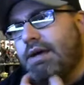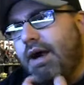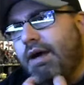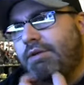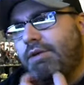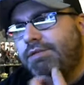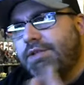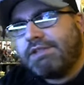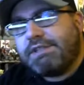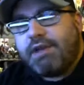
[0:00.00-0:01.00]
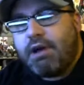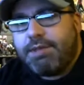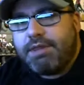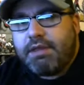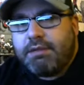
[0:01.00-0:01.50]
I don't know if this is a
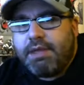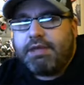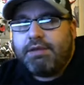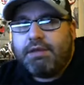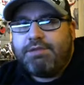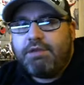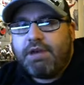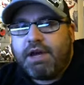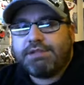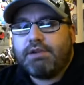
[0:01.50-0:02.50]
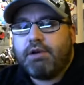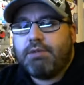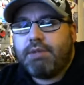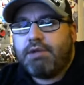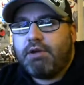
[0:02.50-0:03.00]
common thing. If you guys know,
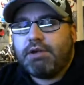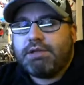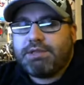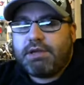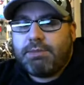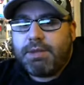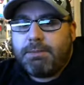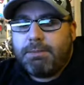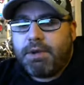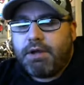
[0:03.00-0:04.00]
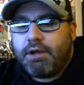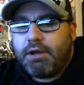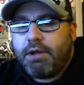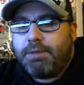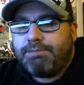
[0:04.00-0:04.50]
maybe y'all could tell me. But
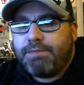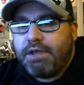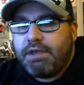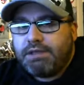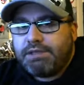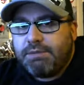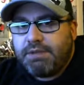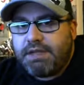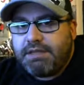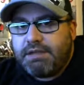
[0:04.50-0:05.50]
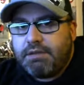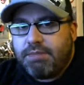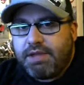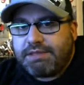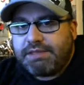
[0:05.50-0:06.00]
they did a
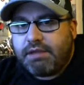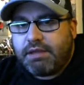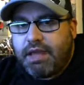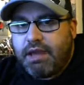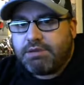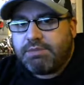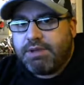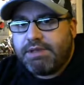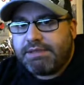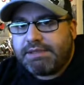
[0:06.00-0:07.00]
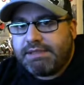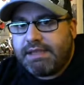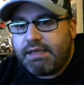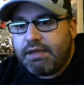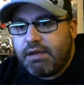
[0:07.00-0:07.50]
blessing on the house, but
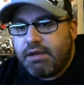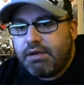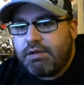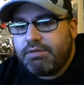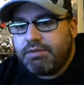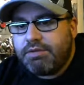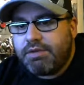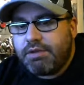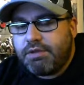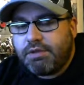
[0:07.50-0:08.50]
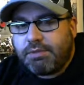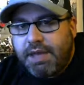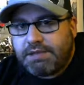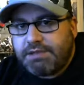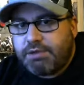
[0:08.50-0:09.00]
instead of the
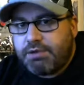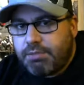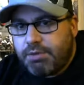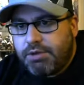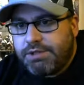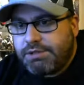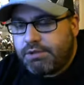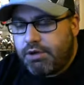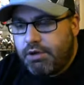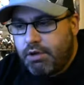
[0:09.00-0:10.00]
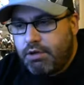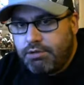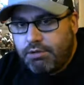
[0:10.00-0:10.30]
pastor, the priest, or